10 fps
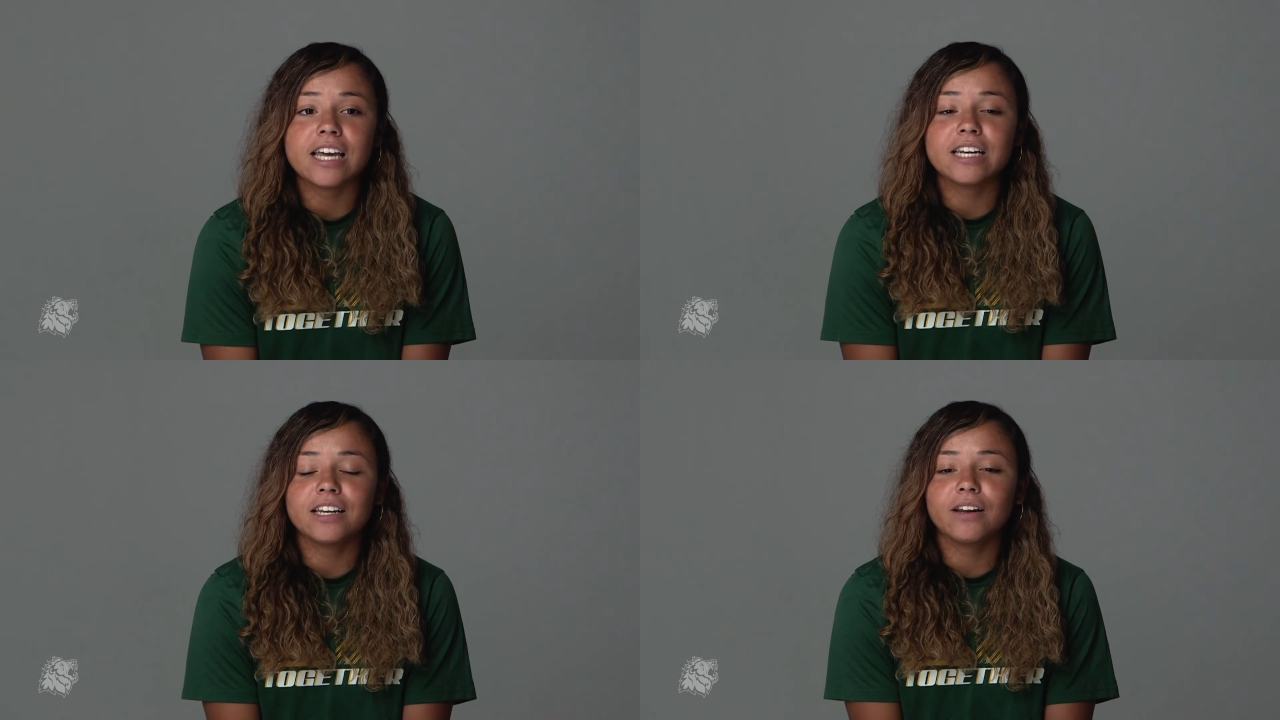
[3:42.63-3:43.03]

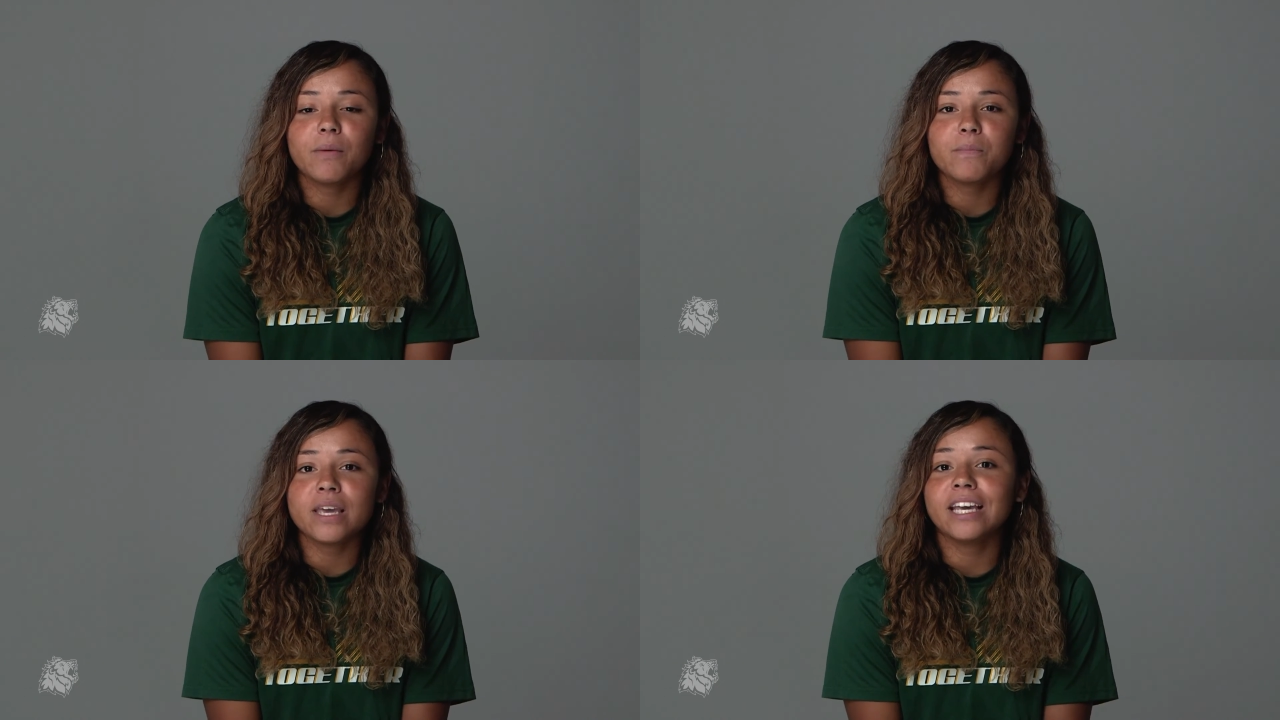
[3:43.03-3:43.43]
And
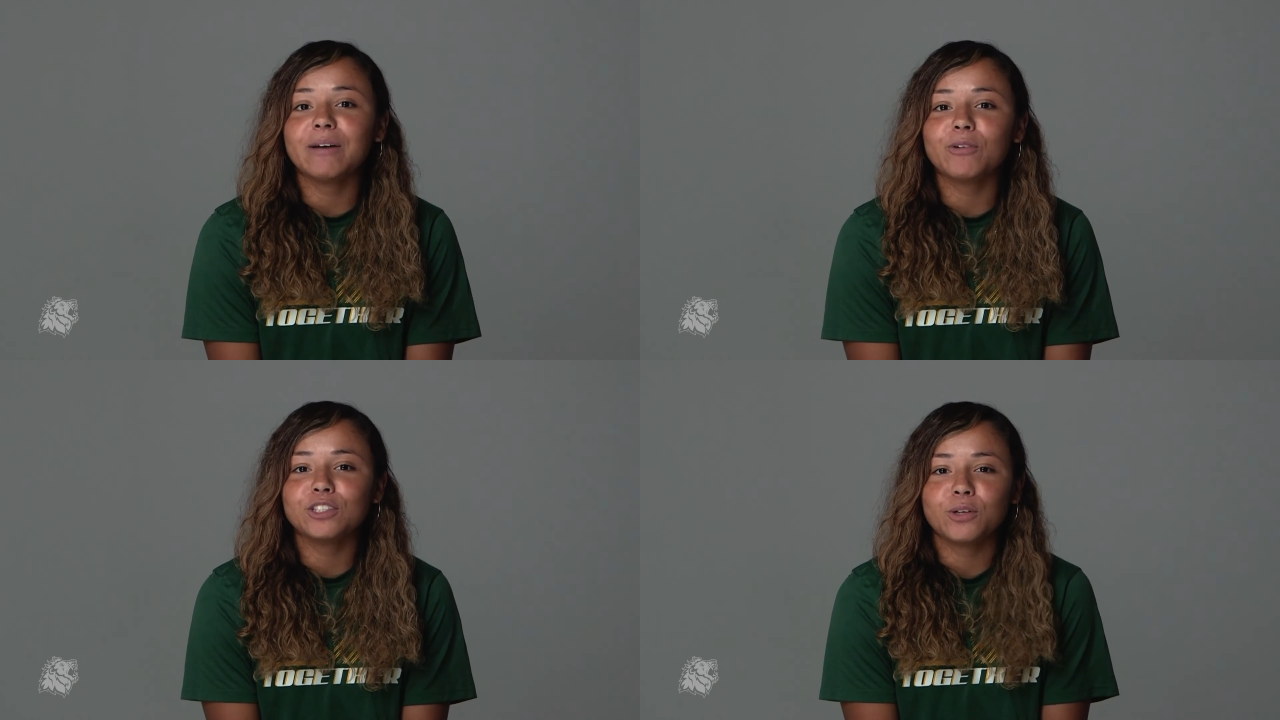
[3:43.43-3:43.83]
being
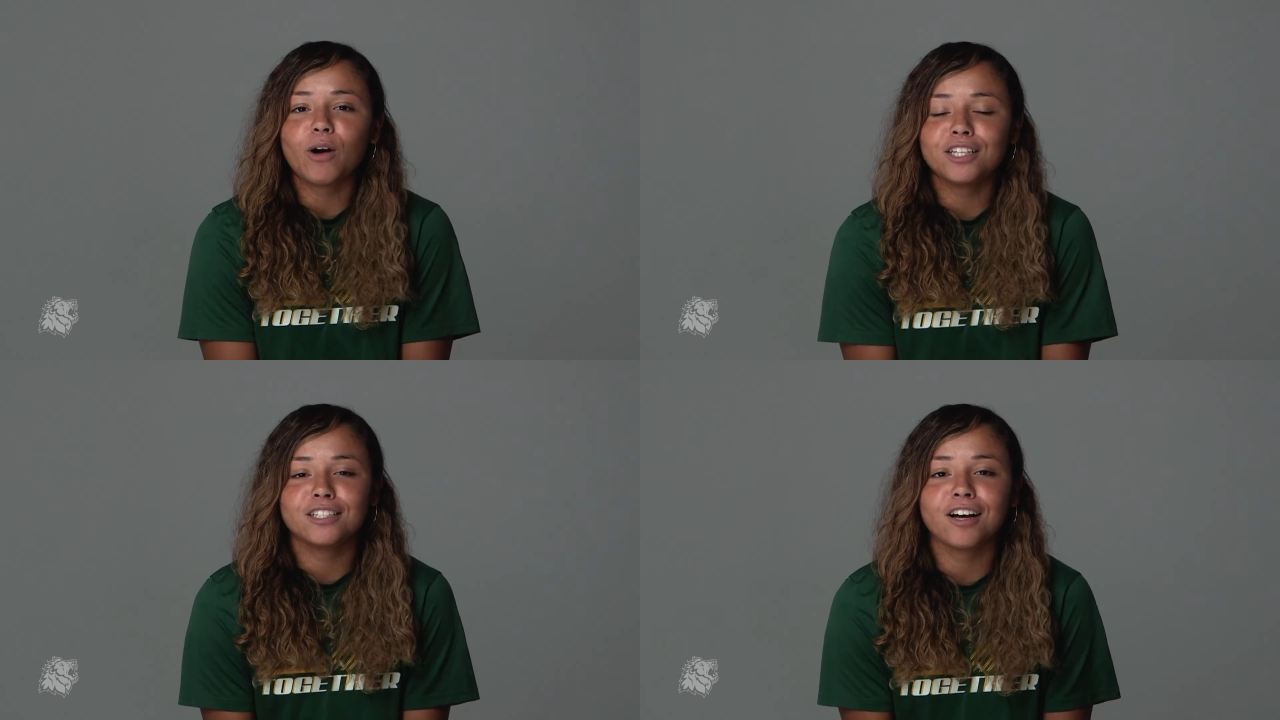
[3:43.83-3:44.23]
able to
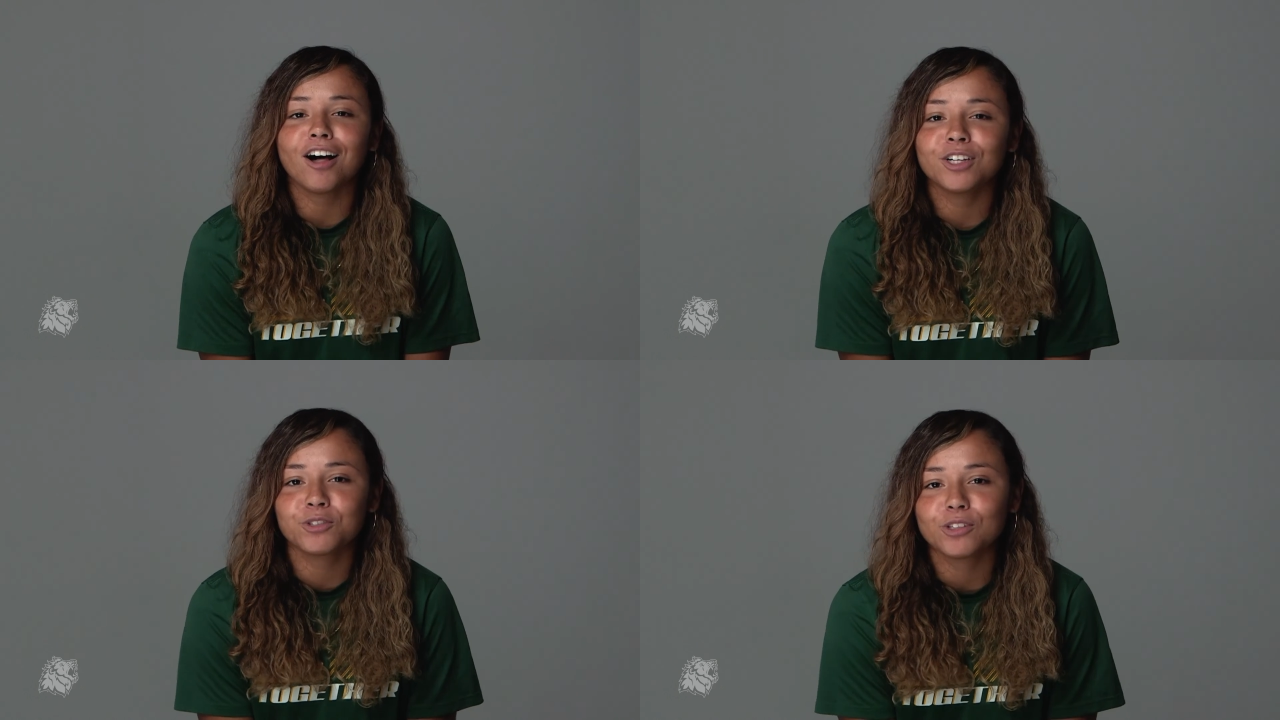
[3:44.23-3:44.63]
watch the
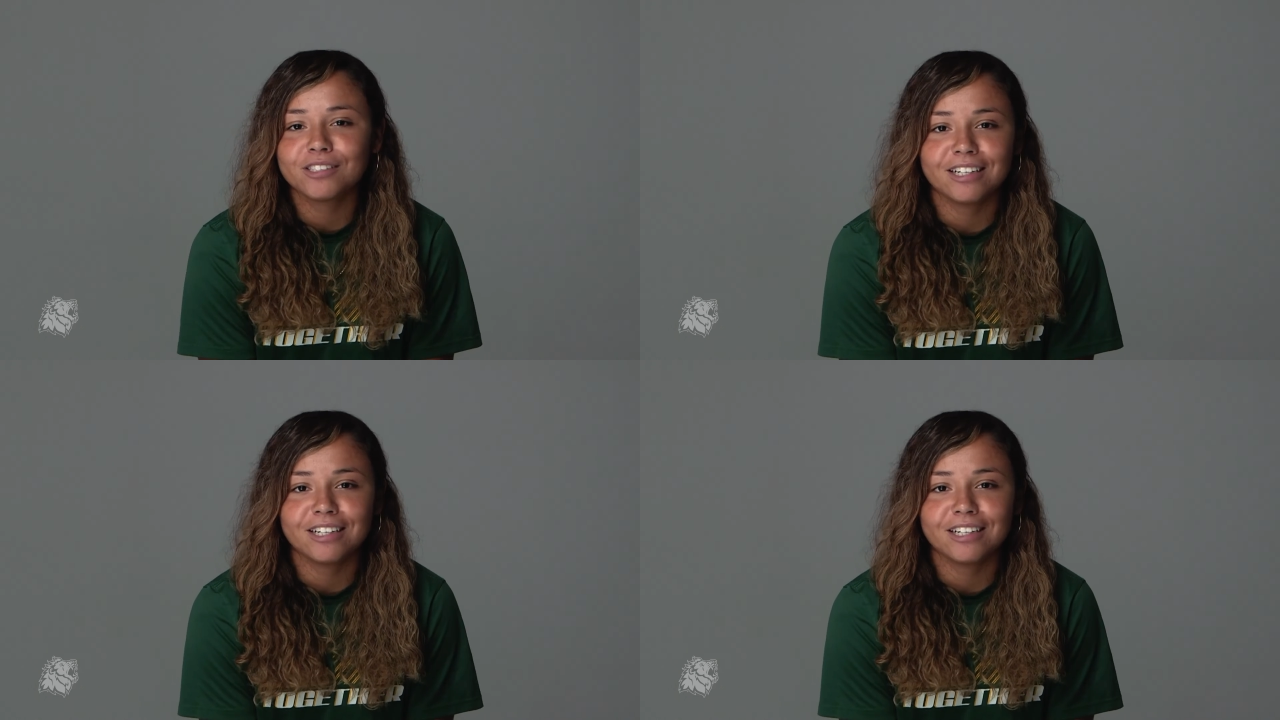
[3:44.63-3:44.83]
College World